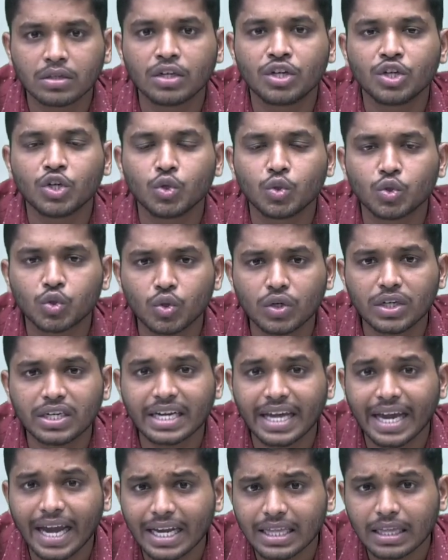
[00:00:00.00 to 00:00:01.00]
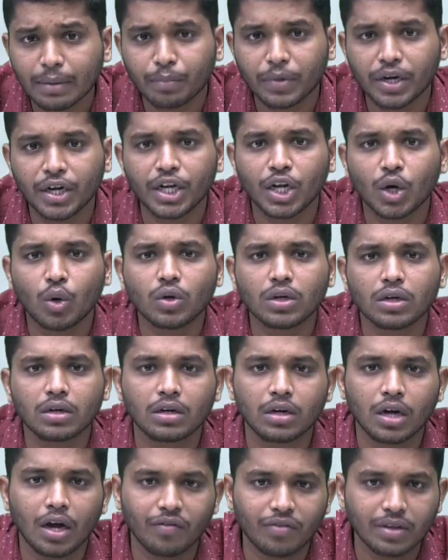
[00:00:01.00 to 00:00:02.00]
you should take the printout
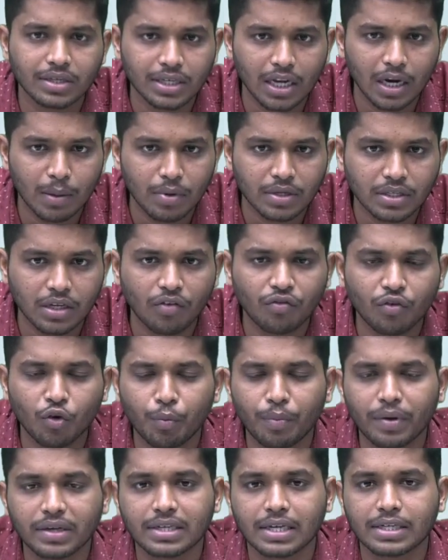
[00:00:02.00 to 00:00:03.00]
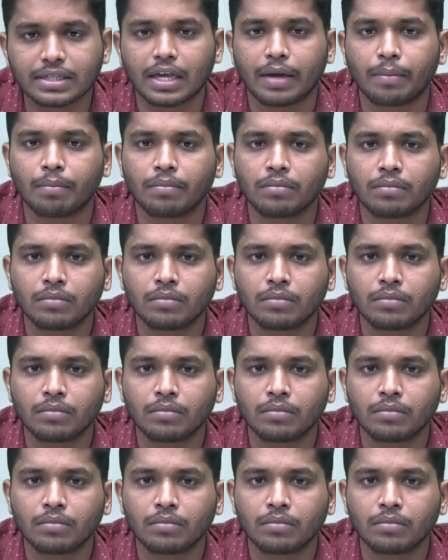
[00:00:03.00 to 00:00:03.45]
of the syllabus of UPSC exam